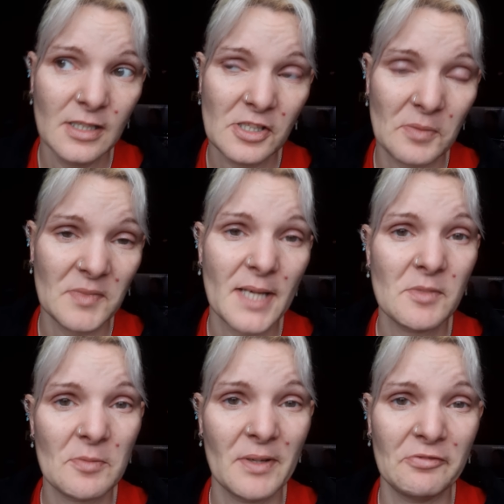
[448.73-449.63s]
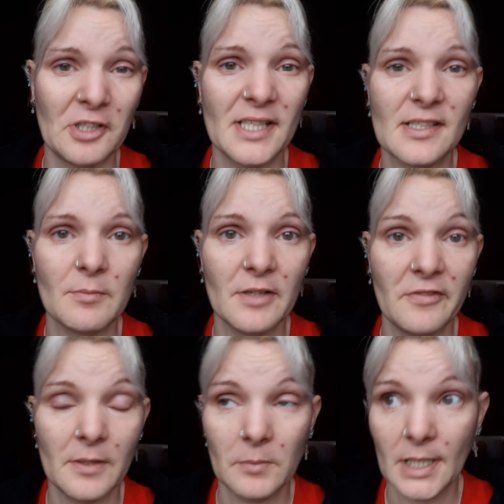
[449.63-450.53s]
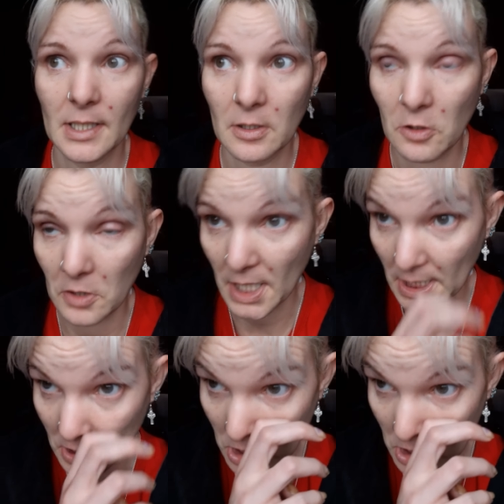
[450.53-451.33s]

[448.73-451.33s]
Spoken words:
sometimes to my friends and my family, all that I do